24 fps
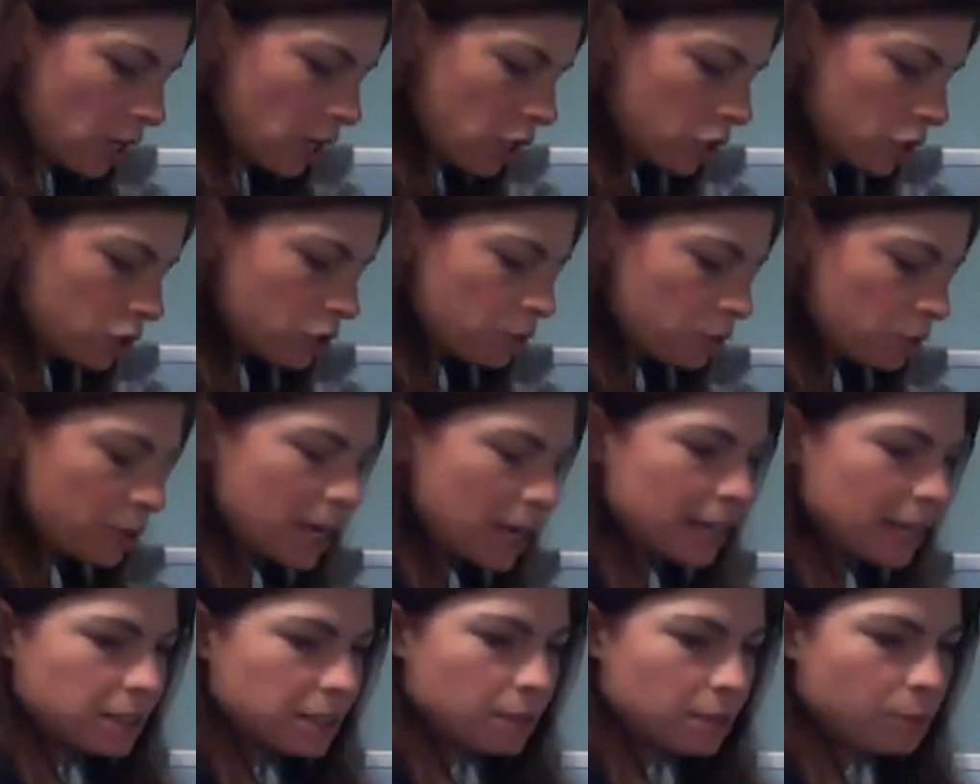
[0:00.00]
So
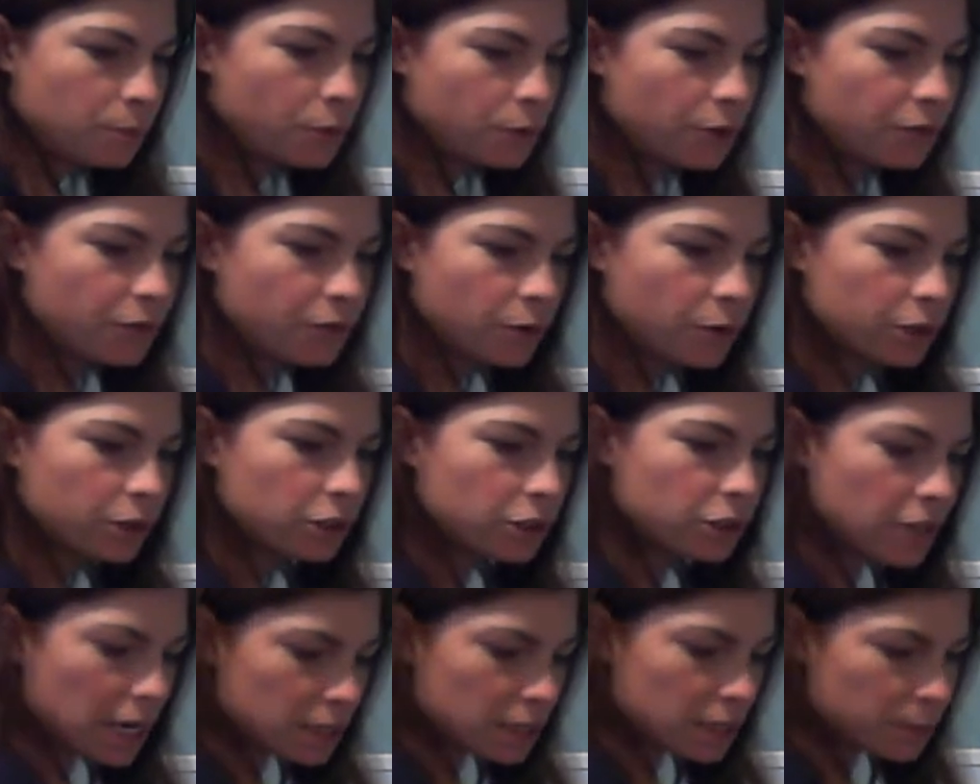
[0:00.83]
19.4 in your
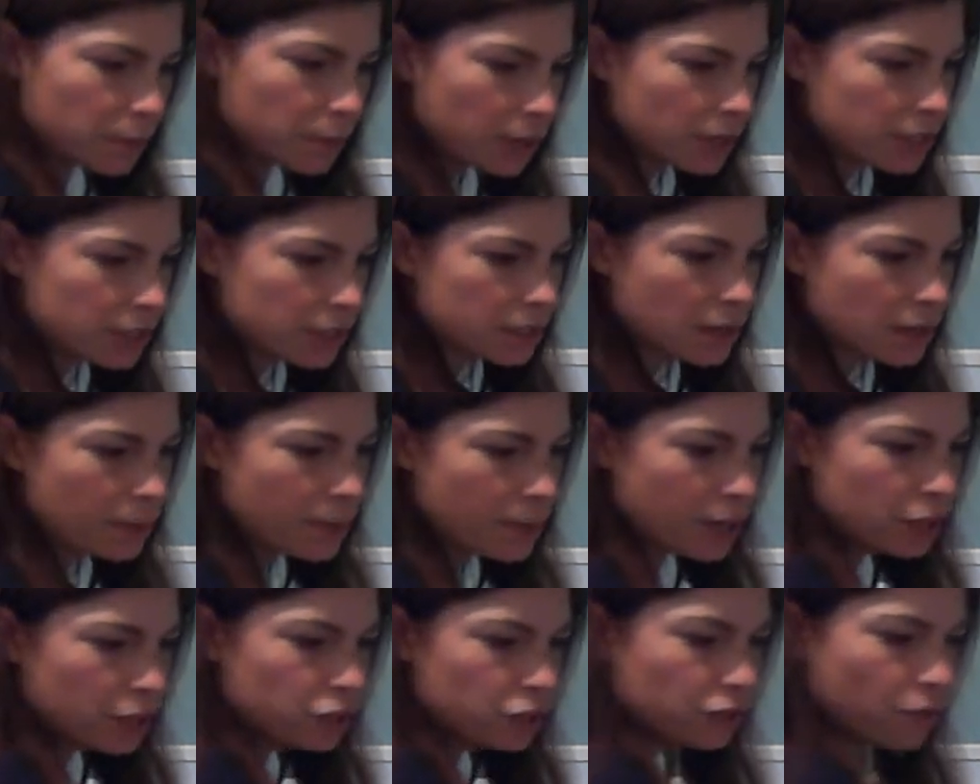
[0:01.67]
textbook, it's on
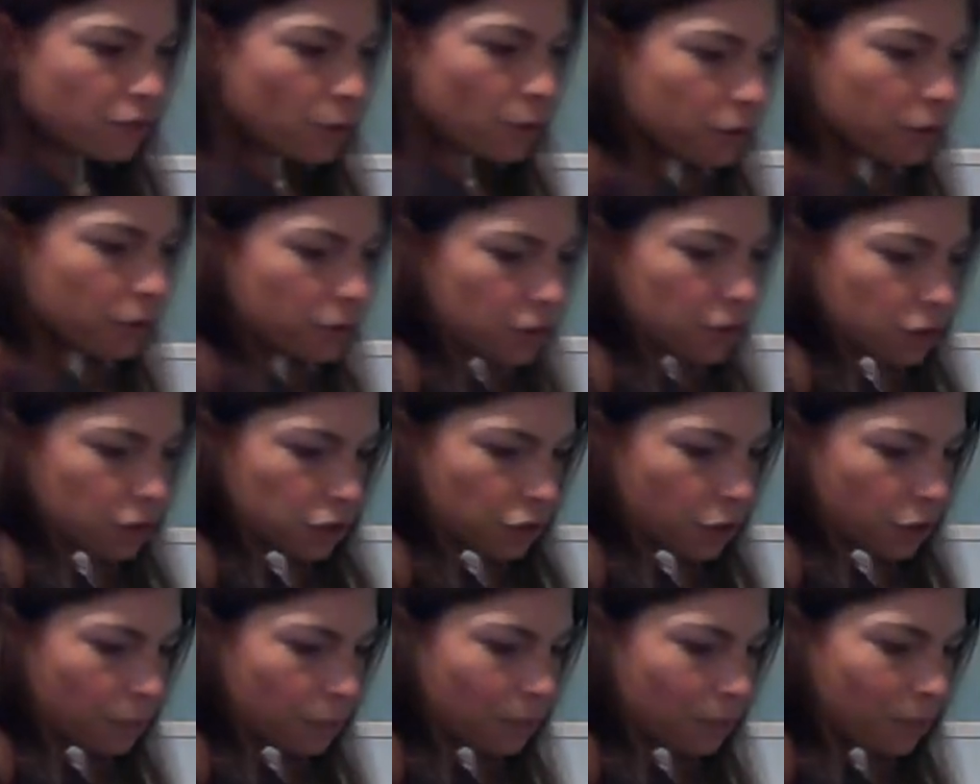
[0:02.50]
page
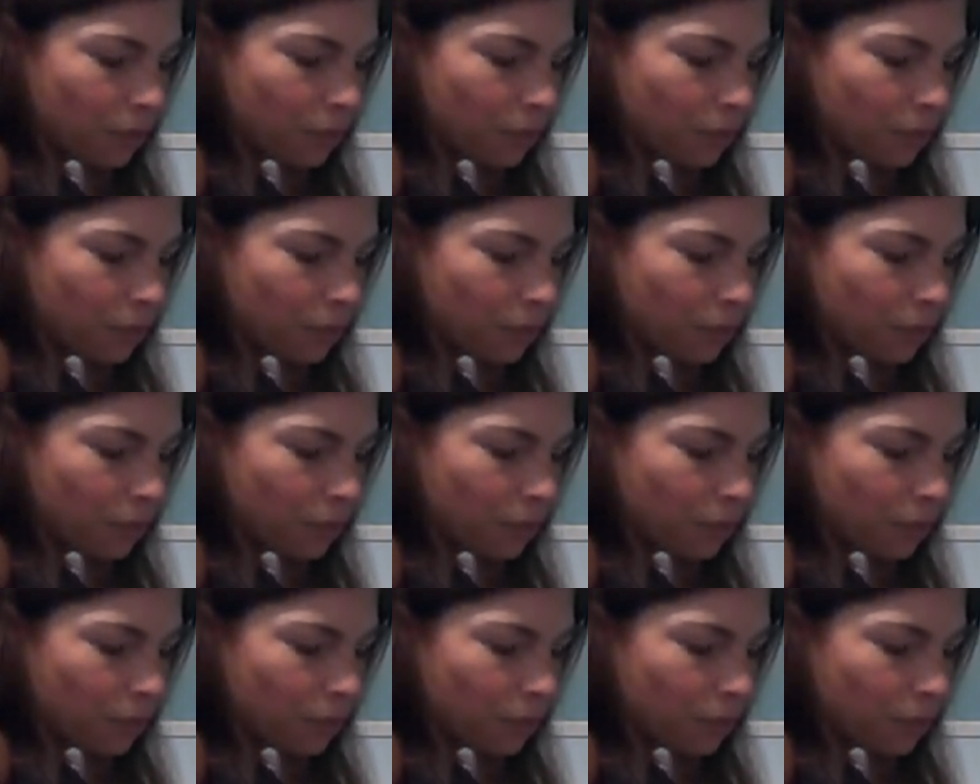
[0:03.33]
432.